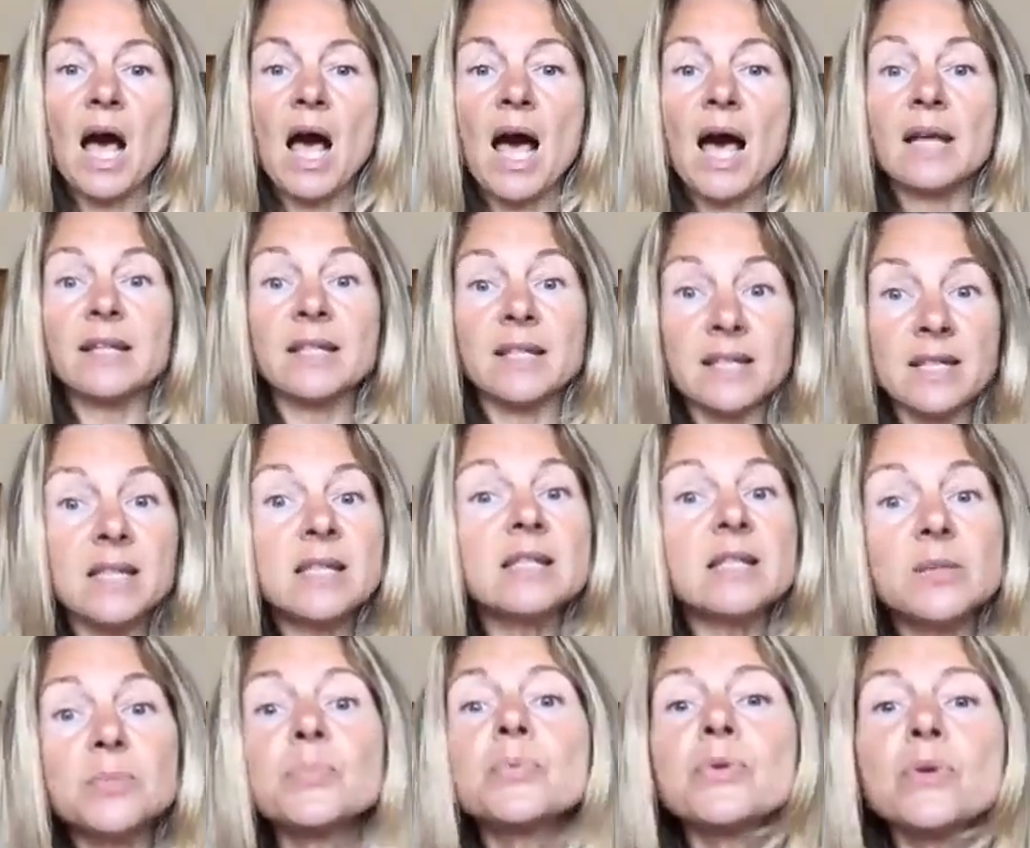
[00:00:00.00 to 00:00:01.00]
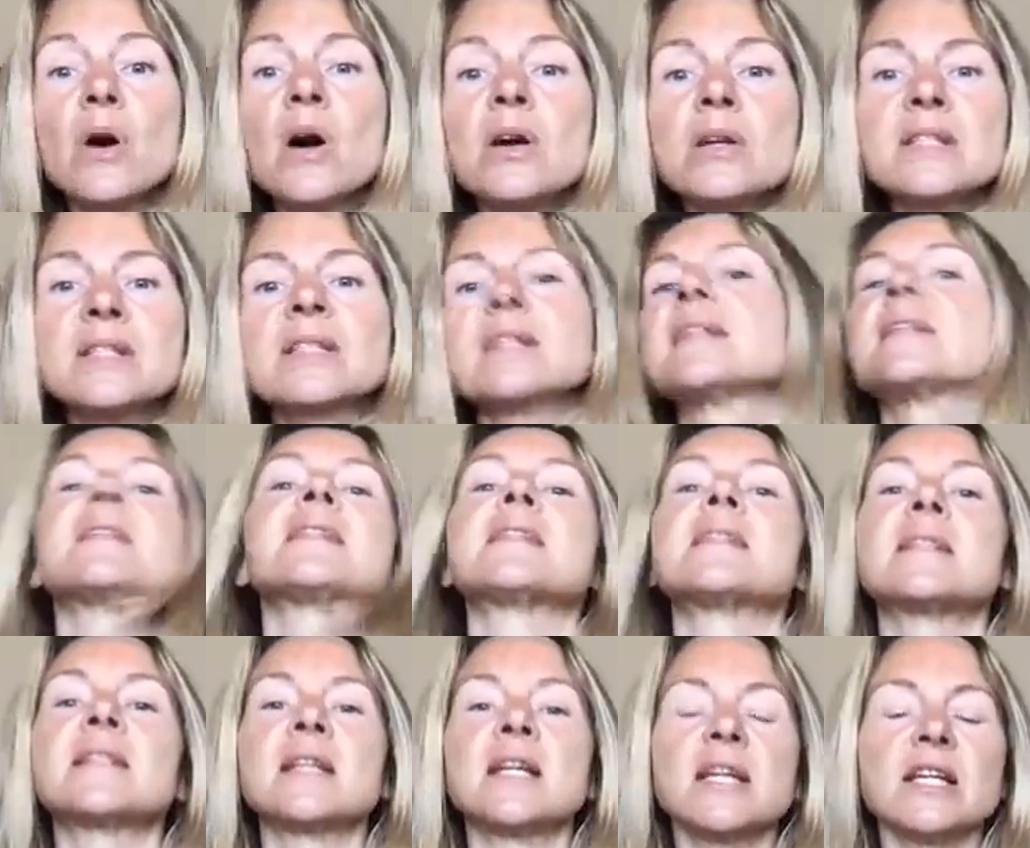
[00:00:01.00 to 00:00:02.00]
And it is a
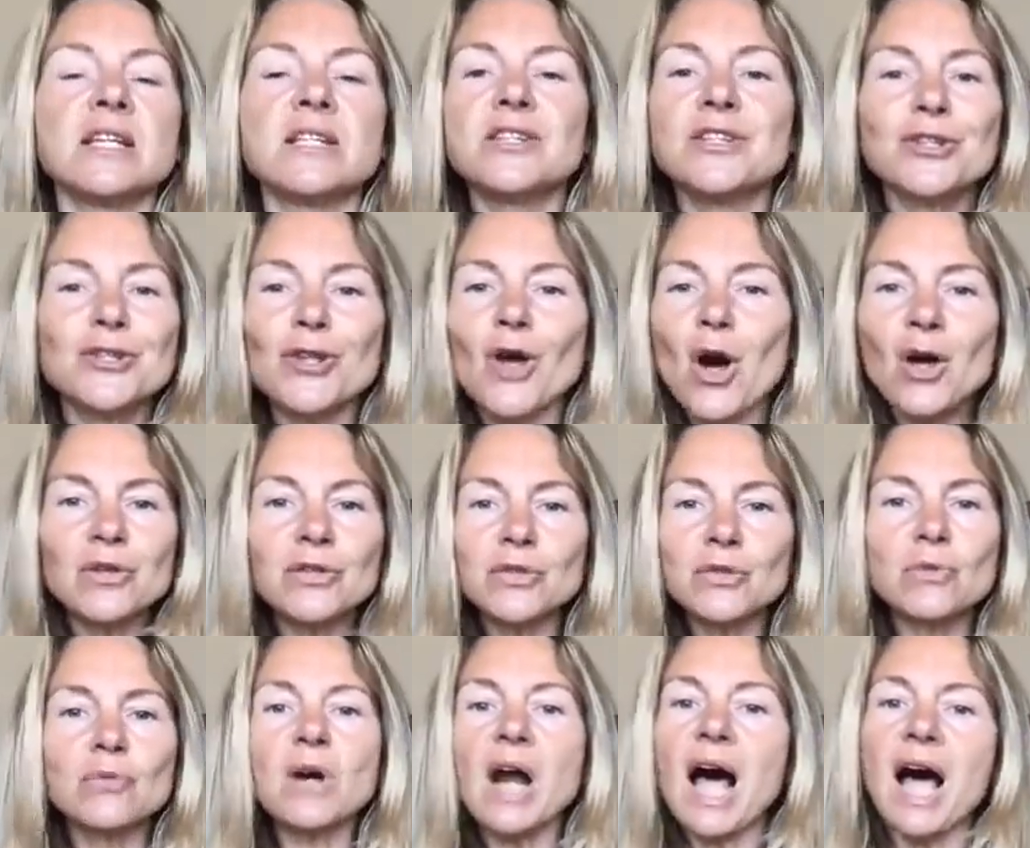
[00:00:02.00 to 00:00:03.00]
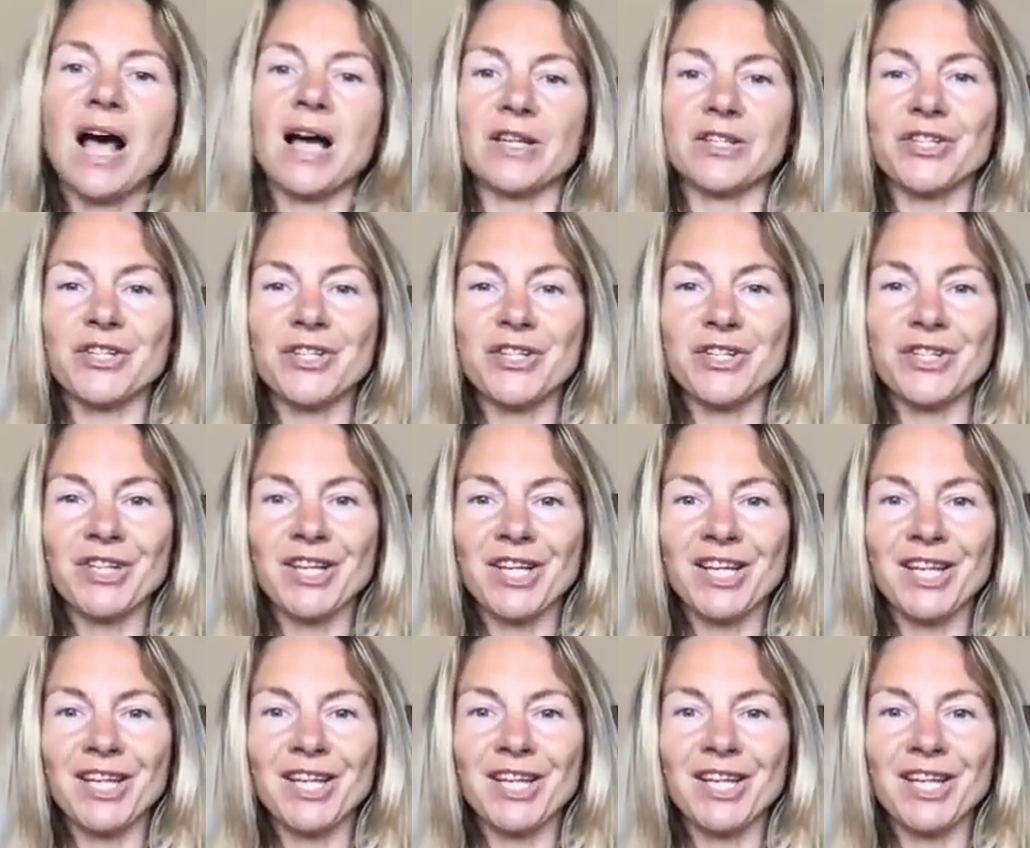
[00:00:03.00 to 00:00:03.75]
process. It's not the rush.